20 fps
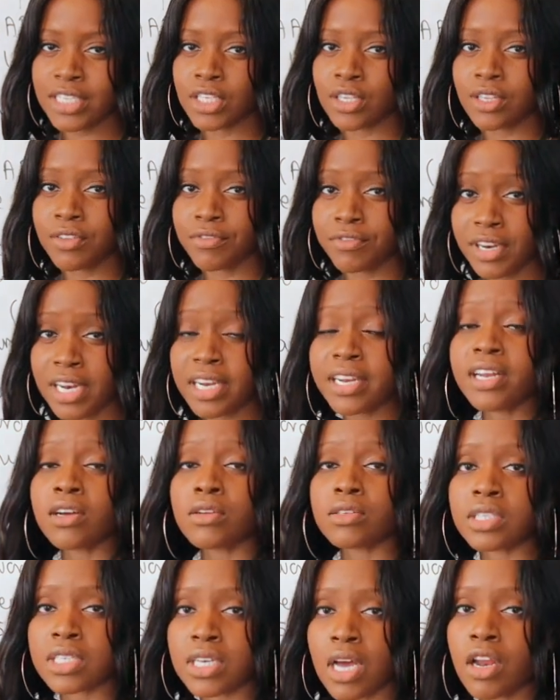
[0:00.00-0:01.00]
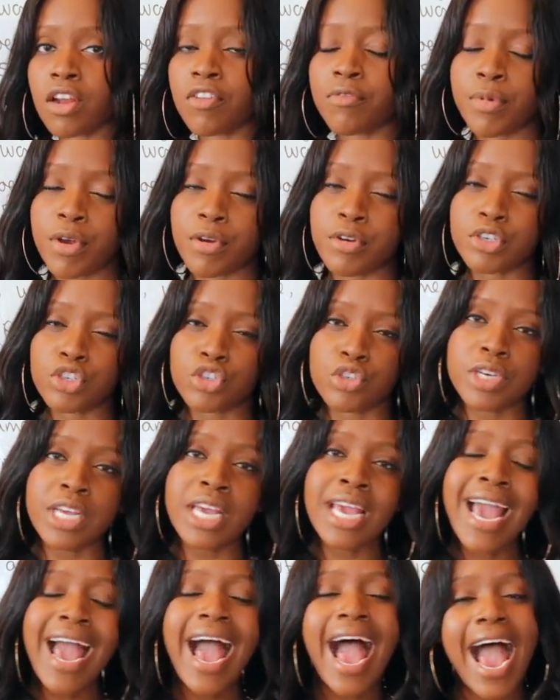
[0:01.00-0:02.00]
So the villanelle style of
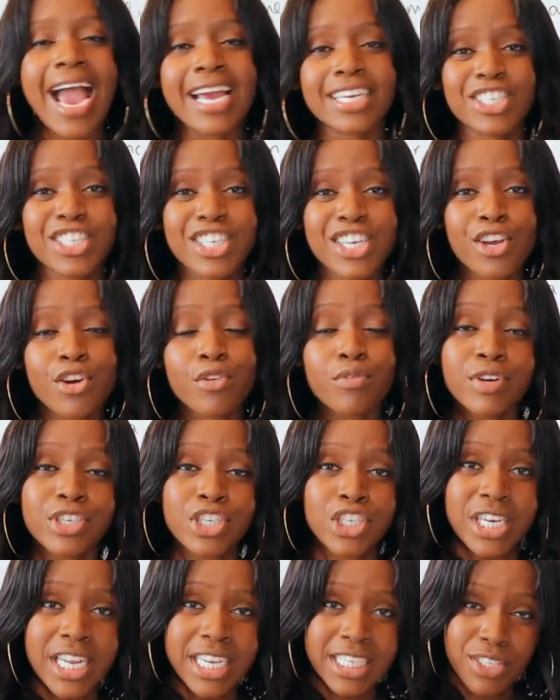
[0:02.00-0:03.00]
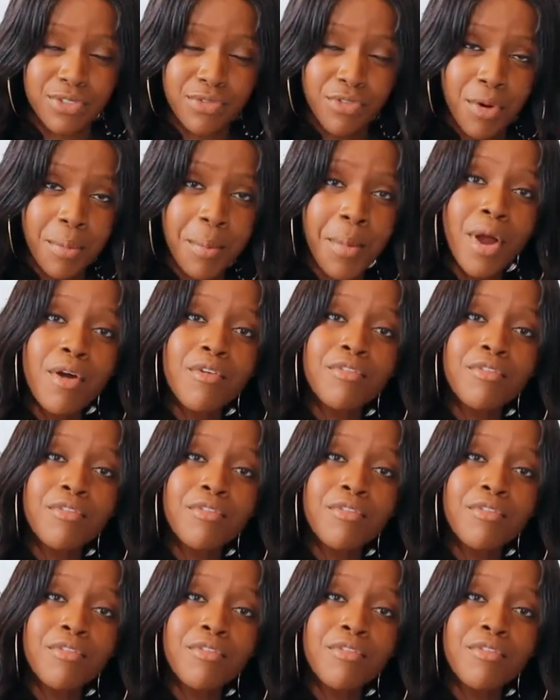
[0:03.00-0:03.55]
poetry actually originates from